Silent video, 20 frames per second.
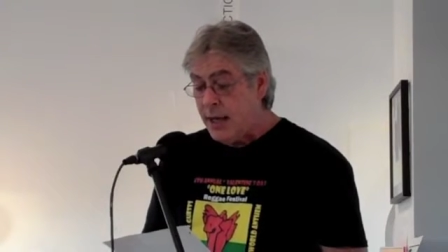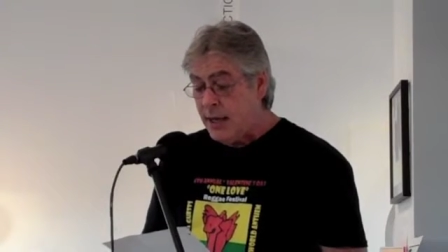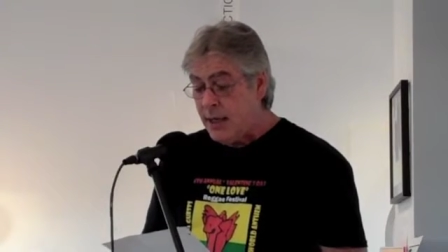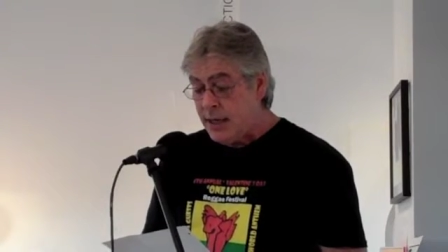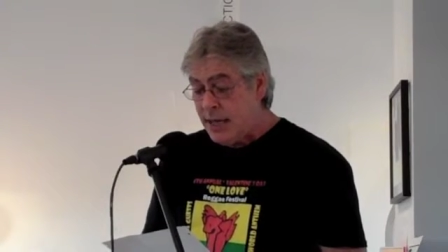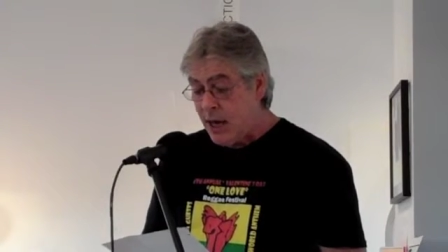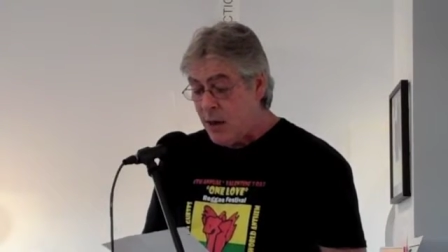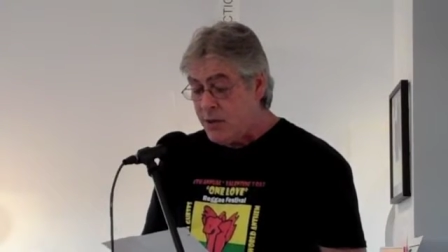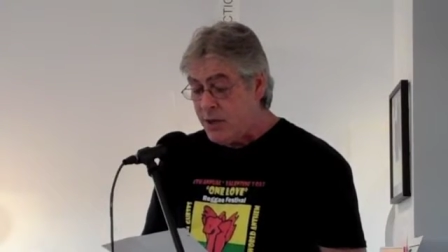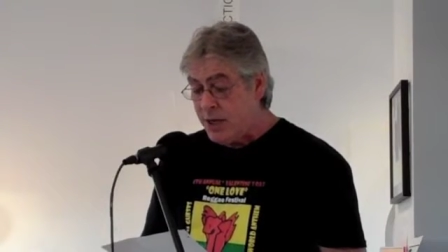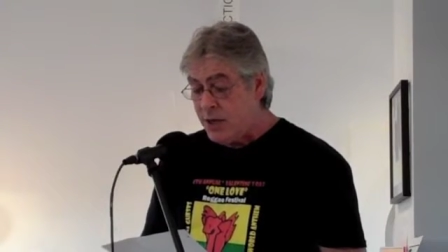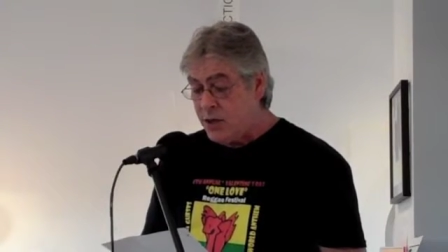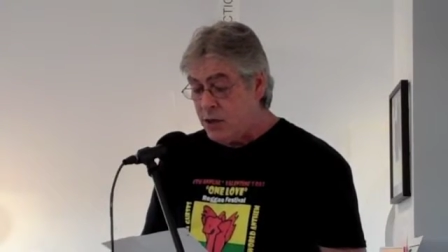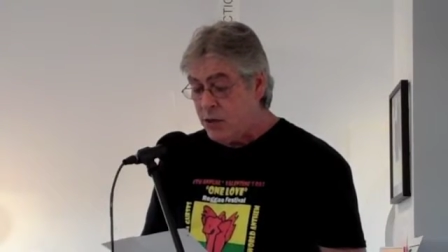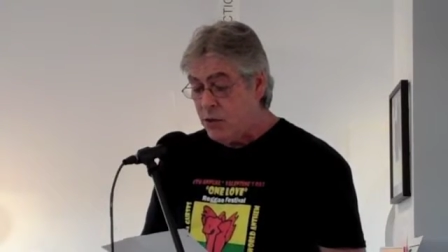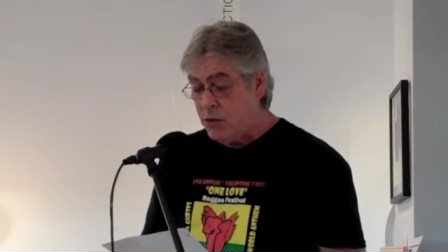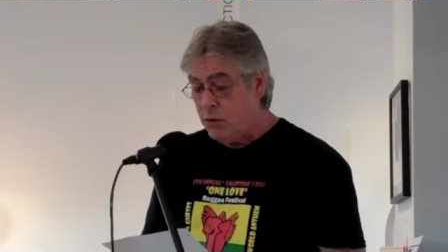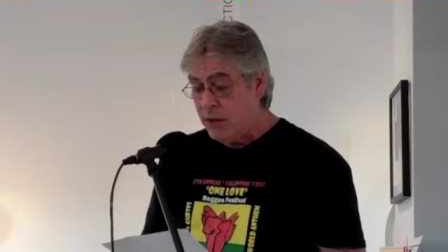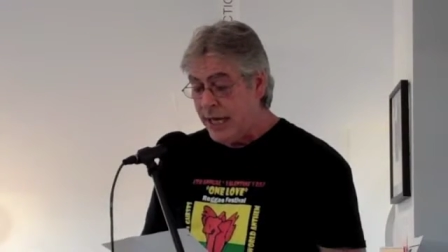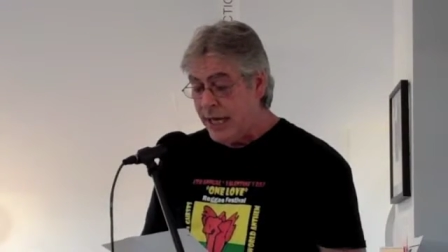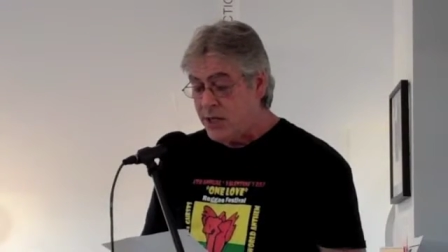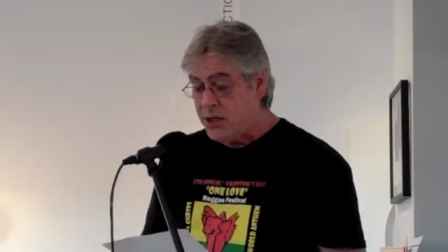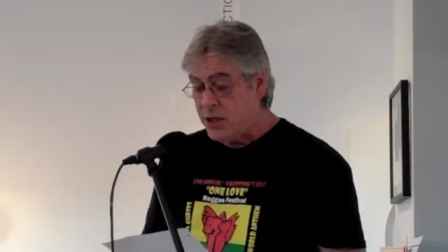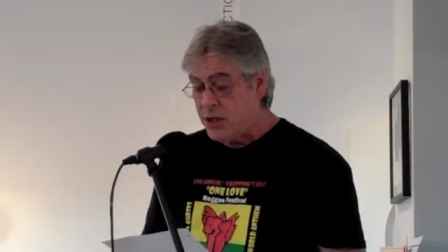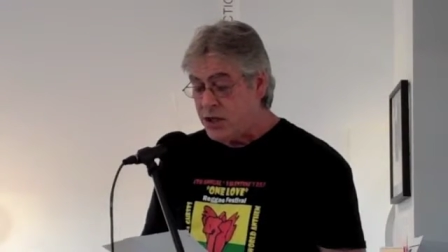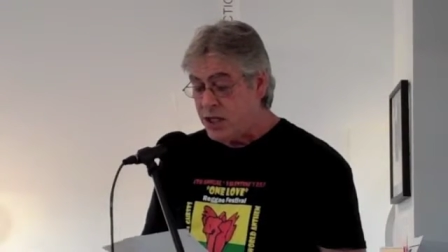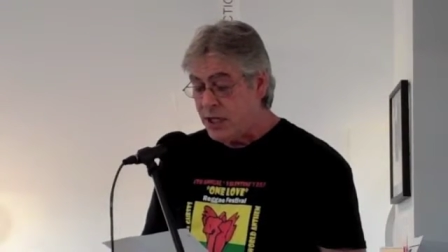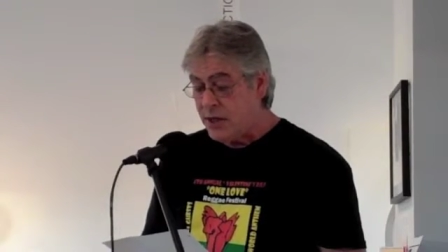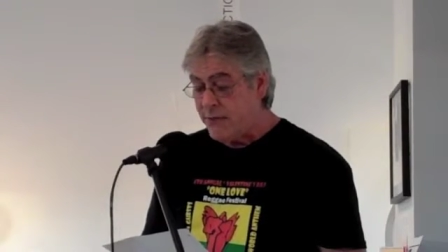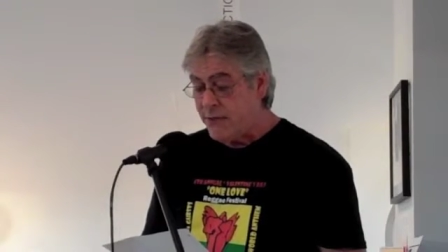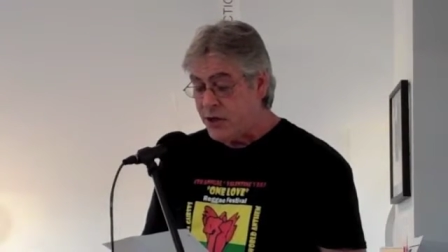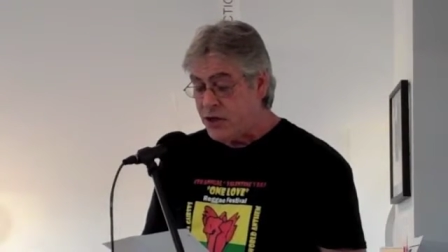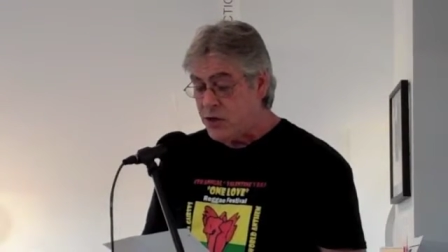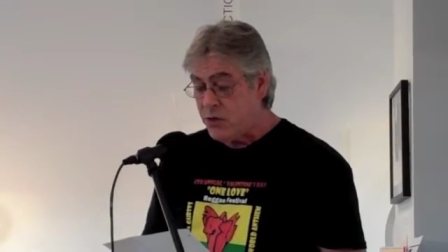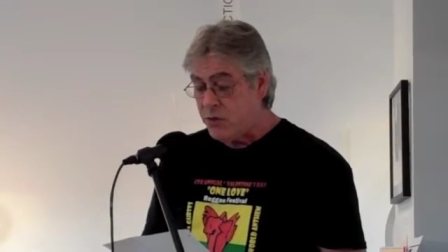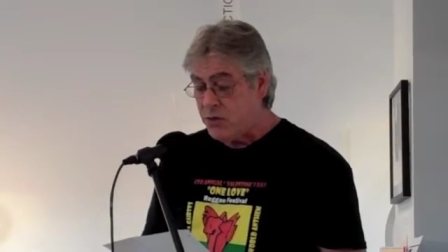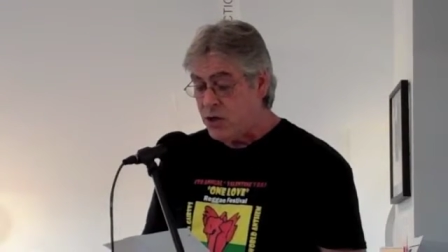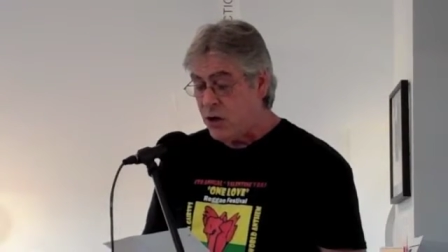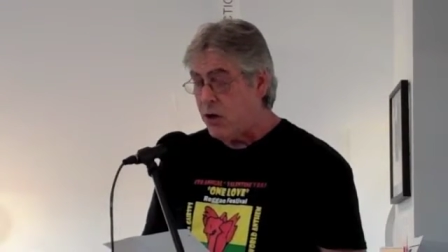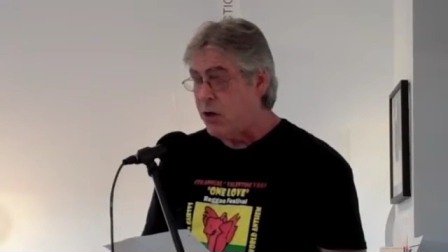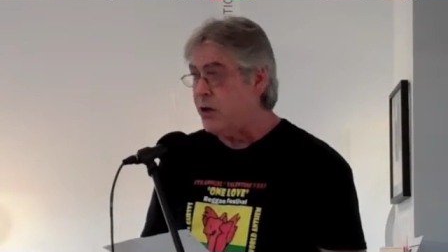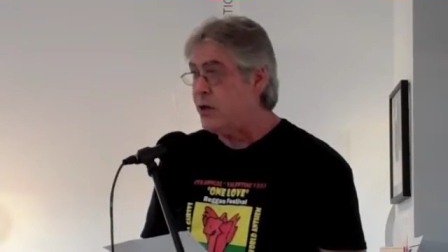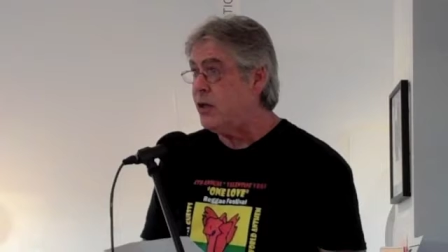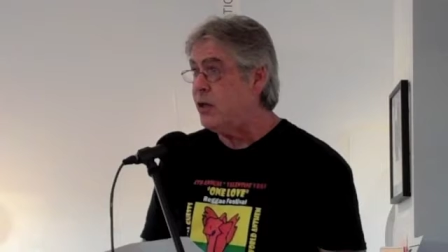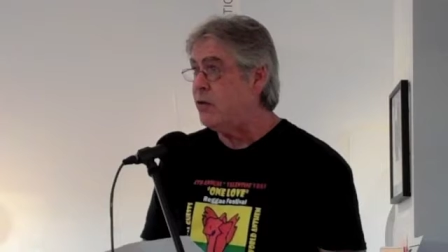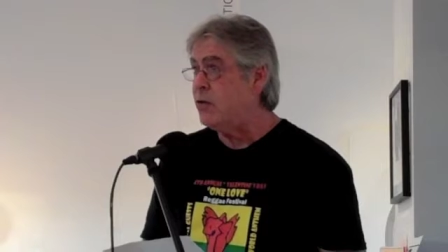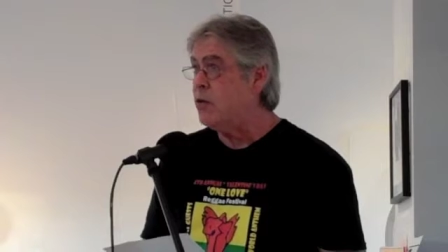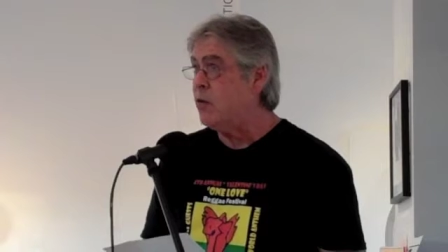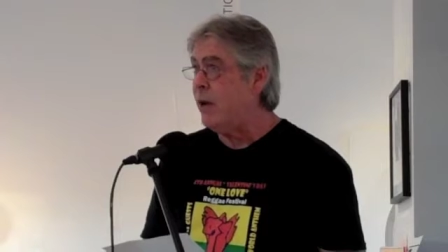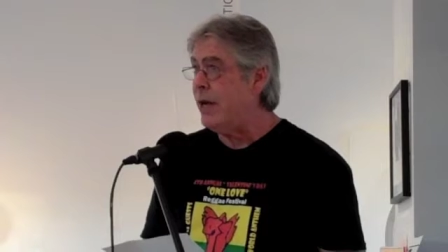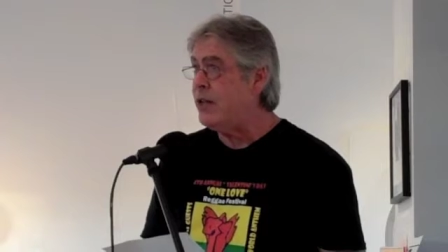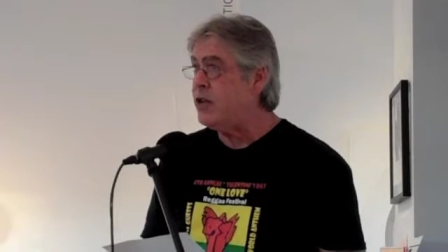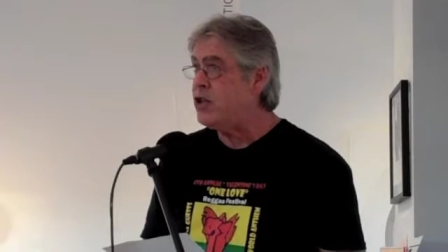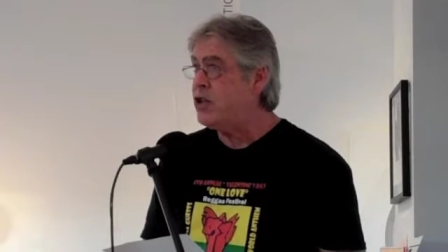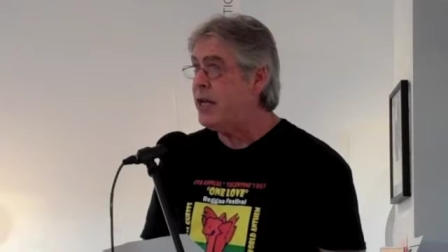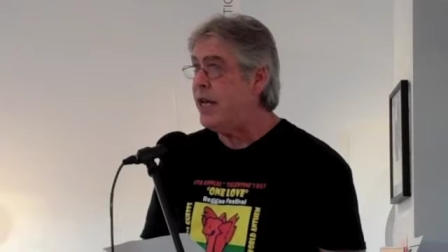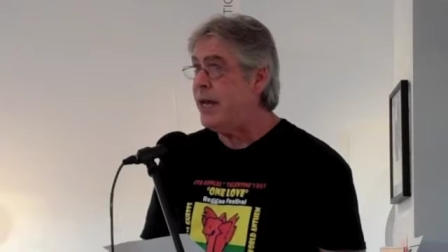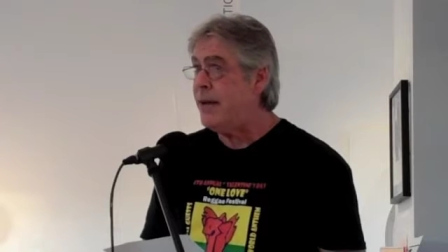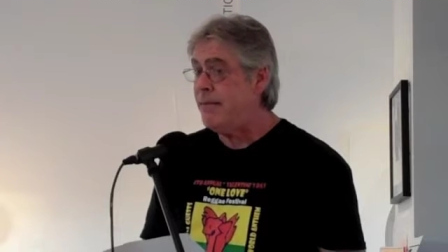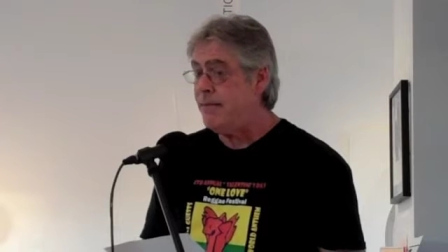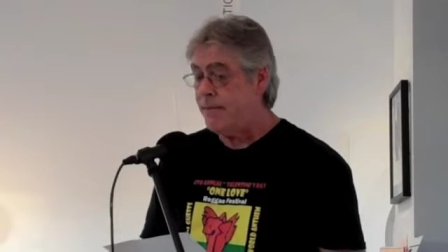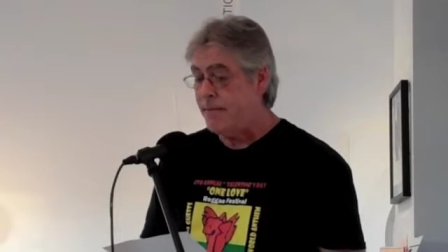county toll agency officials argued Wednesday.